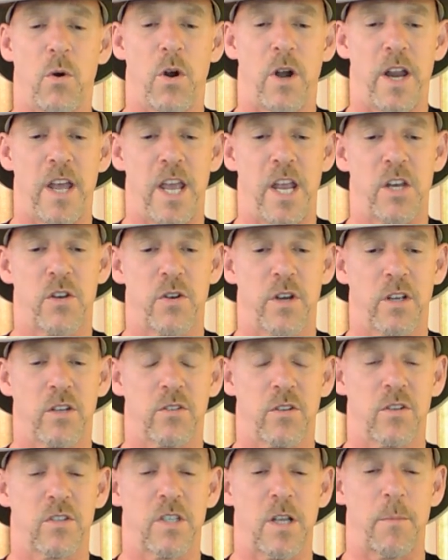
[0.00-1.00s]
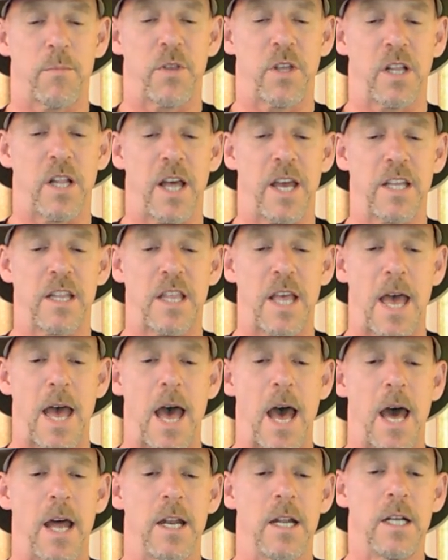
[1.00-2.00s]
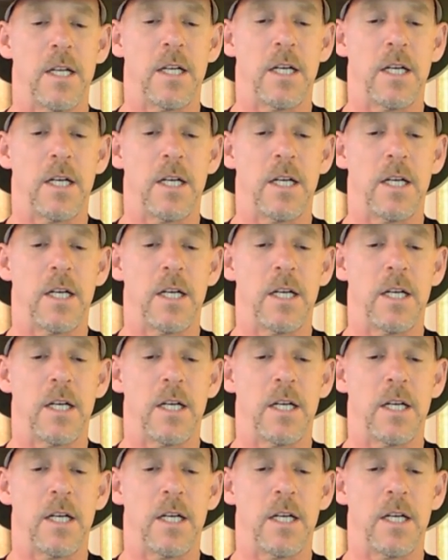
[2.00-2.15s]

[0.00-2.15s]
or Atrix or something like that.